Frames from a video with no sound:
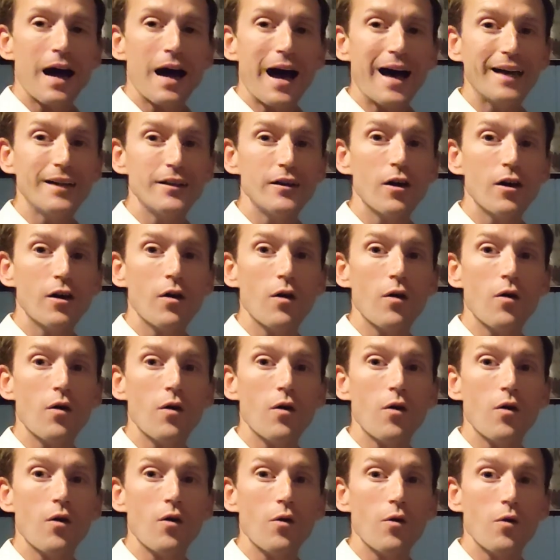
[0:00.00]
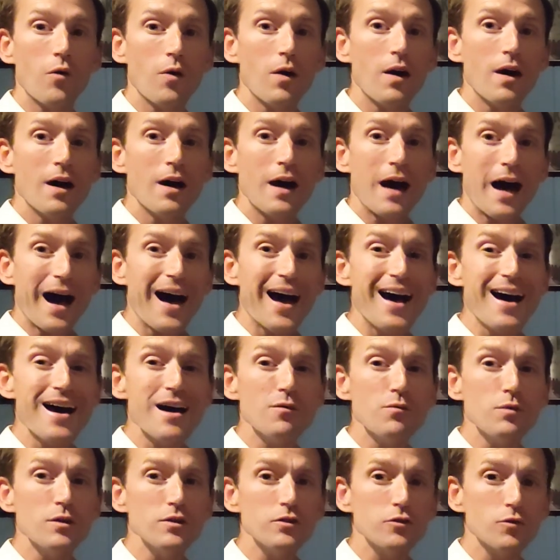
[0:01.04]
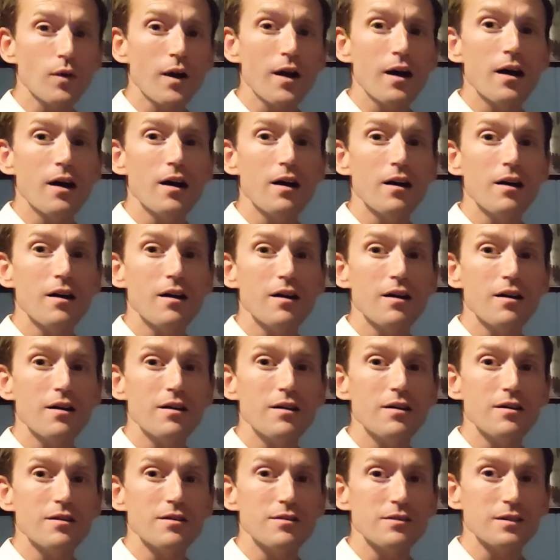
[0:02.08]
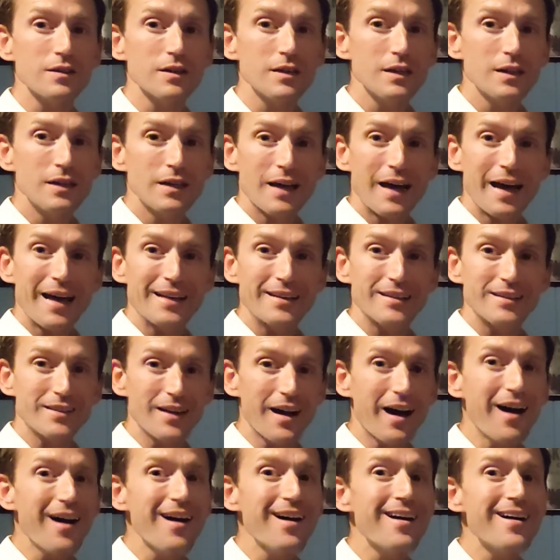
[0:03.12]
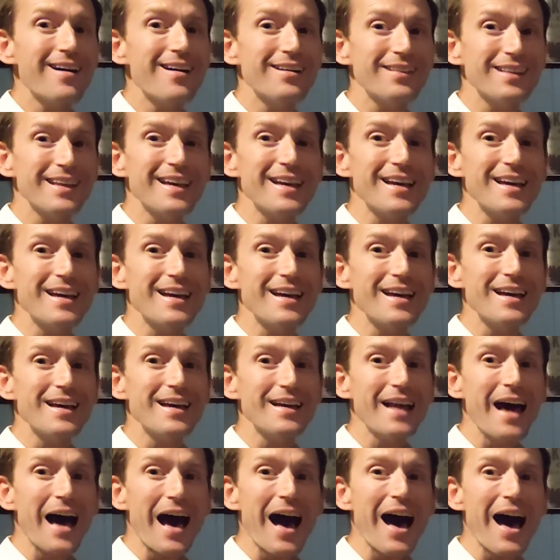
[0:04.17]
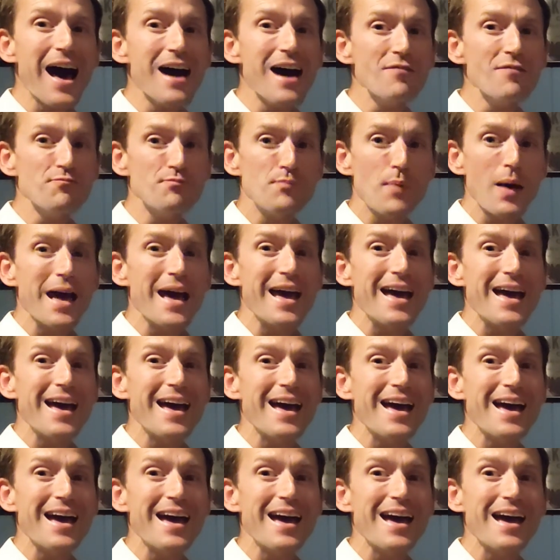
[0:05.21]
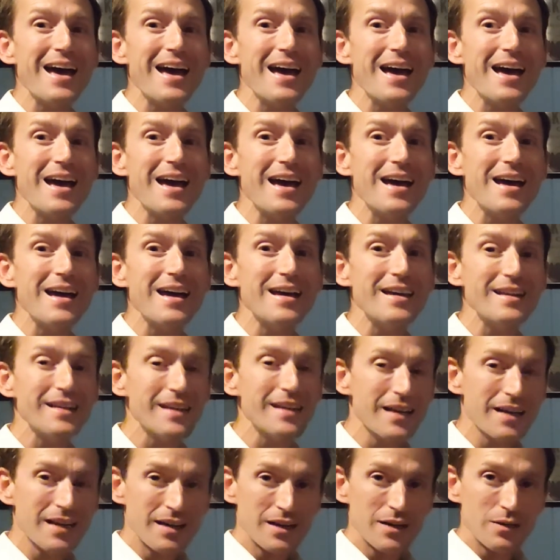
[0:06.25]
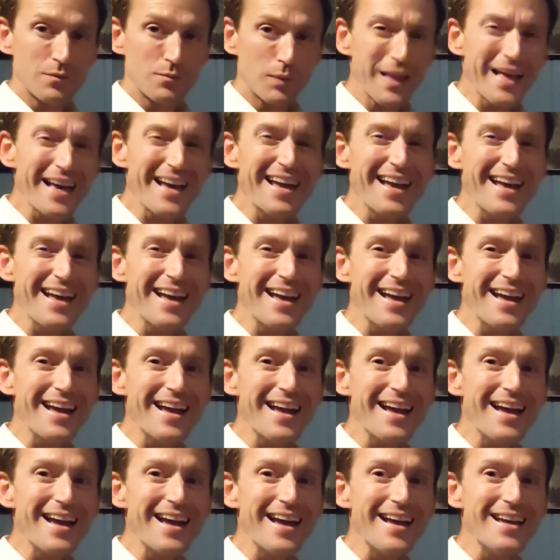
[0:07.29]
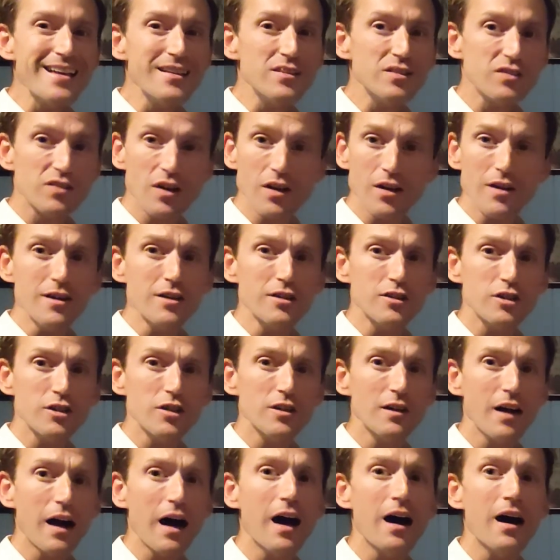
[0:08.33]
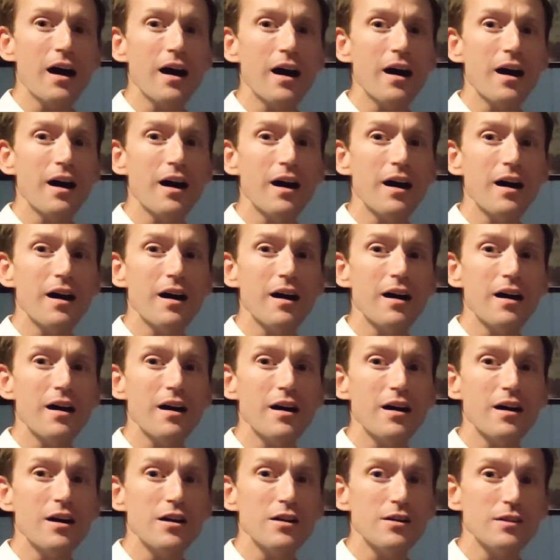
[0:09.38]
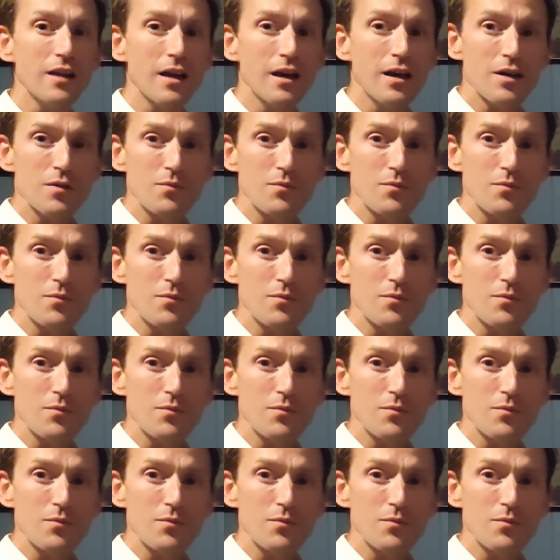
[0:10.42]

I know I was wrong, and darling, I've paid. Please search your heart